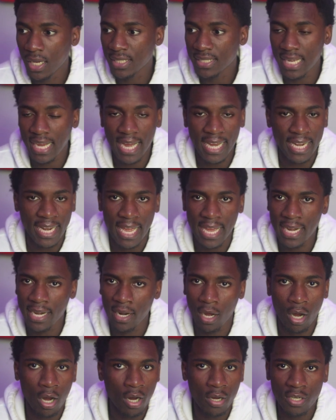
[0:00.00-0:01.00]
Cause I gotta edit
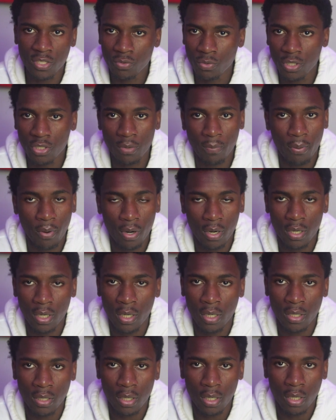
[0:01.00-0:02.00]
all this other part,
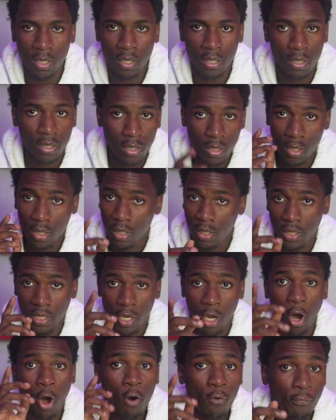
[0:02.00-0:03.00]
and yeah,
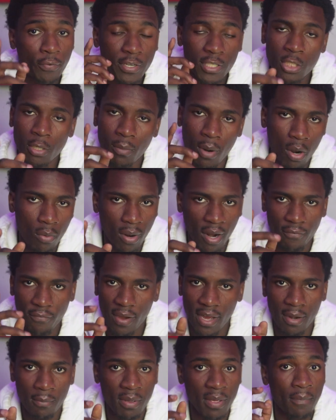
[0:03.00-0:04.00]
hopefully tomorrow I
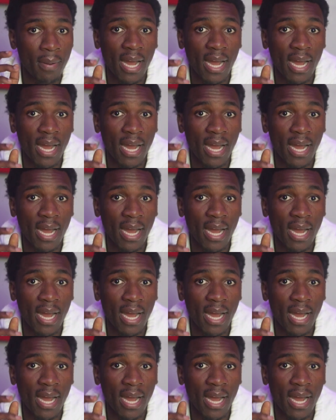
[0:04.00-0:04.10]
find a beat.